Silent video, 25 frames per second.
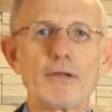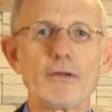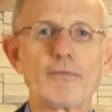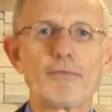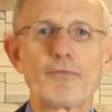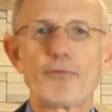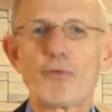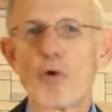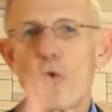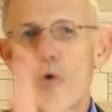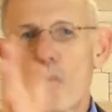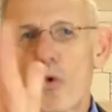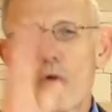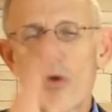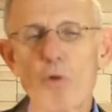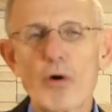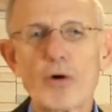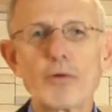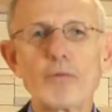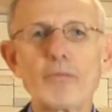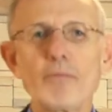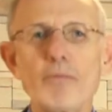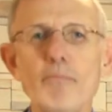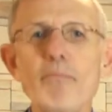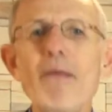
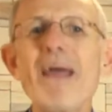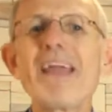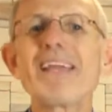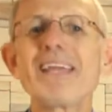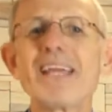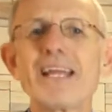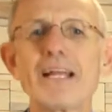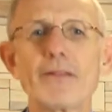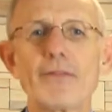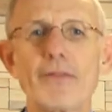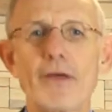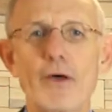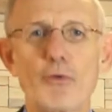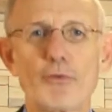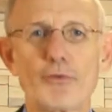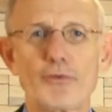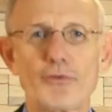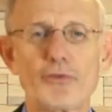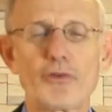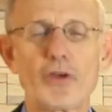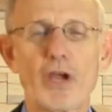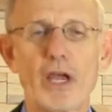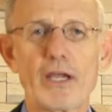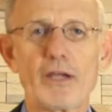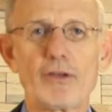for making those
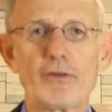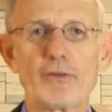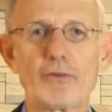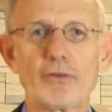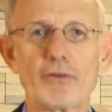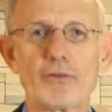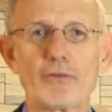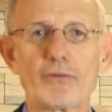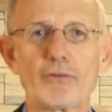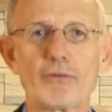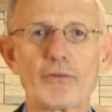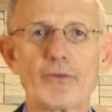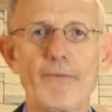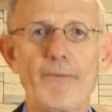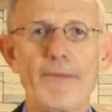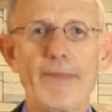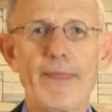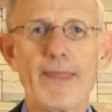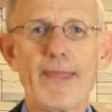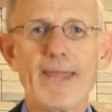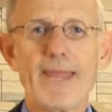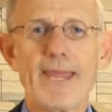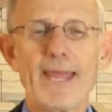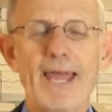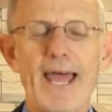changes.
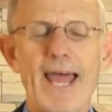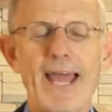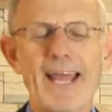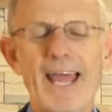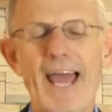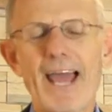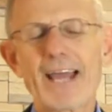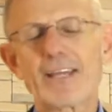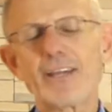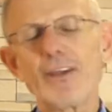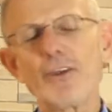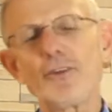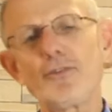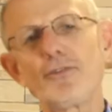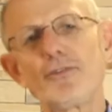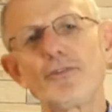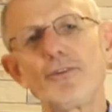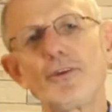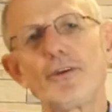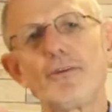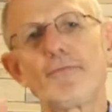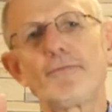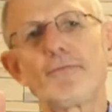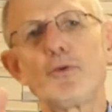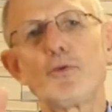I guess
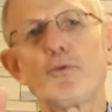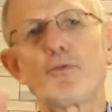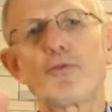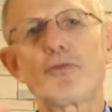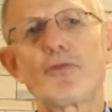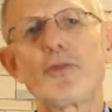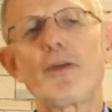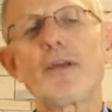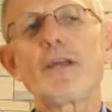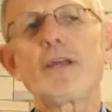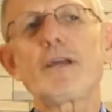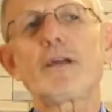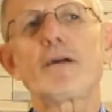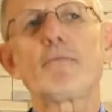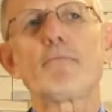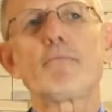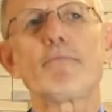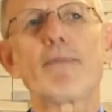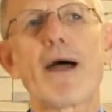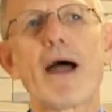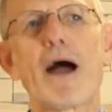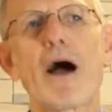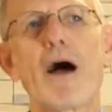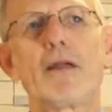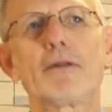if you think
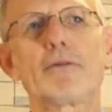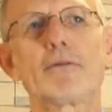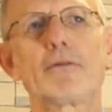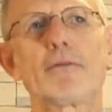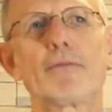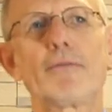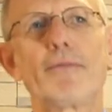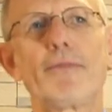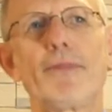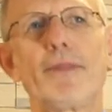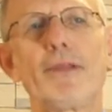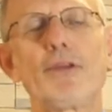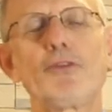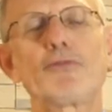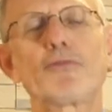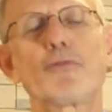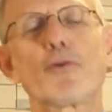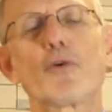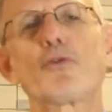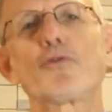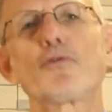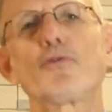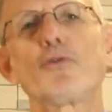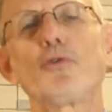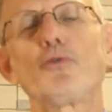about these
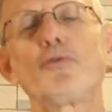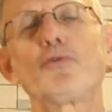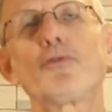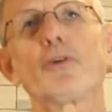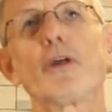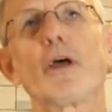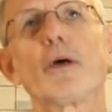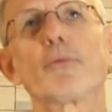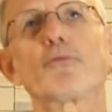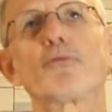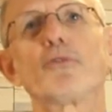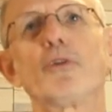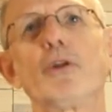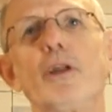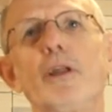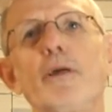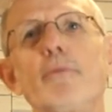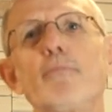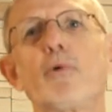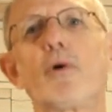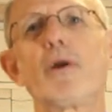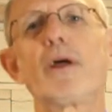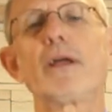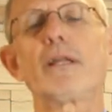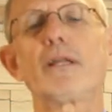first 2 steps,
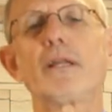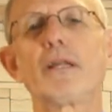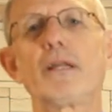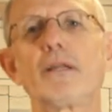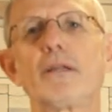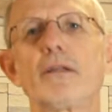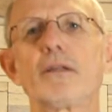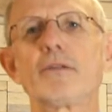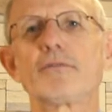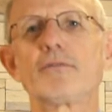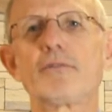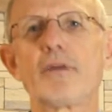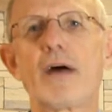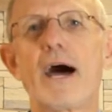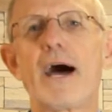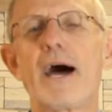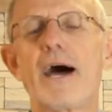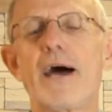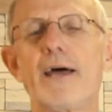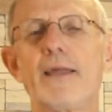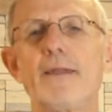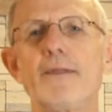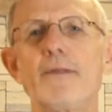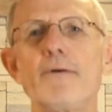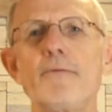deliberate and
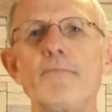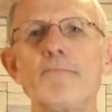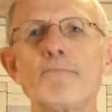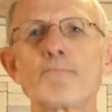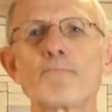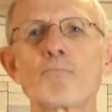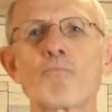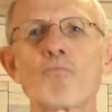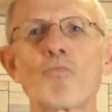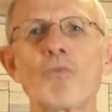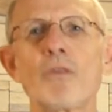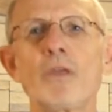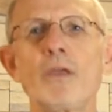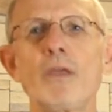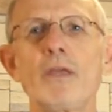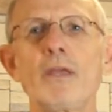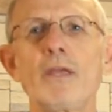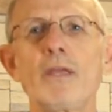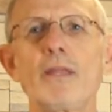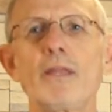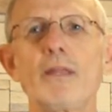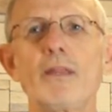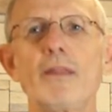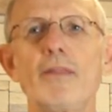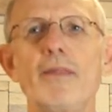decide,
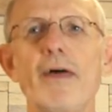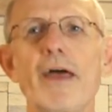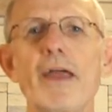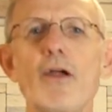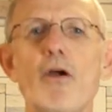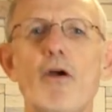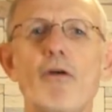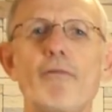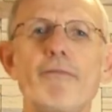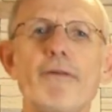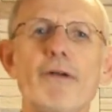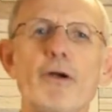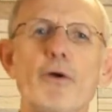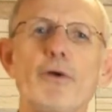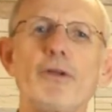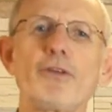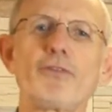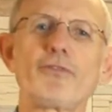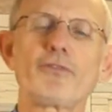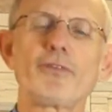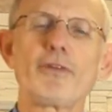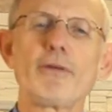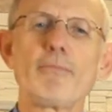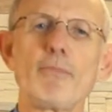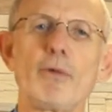they are very
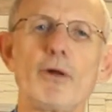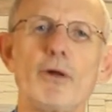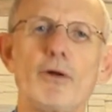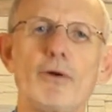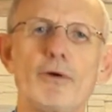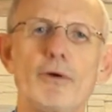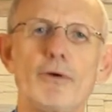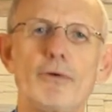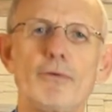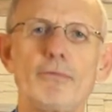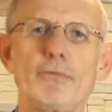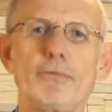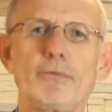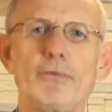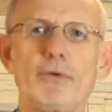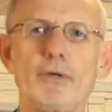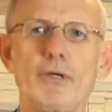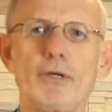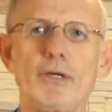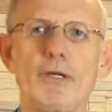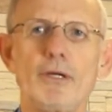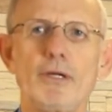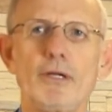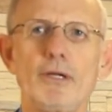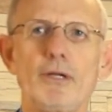similar
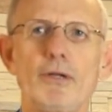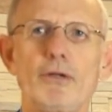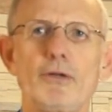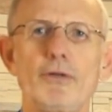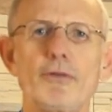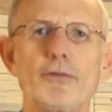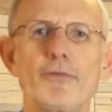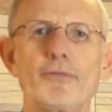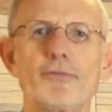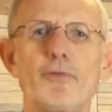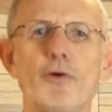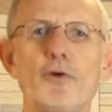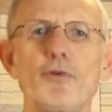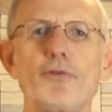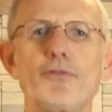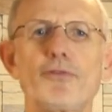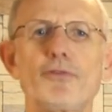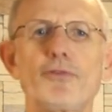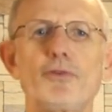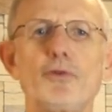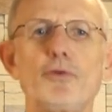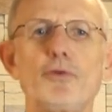to the first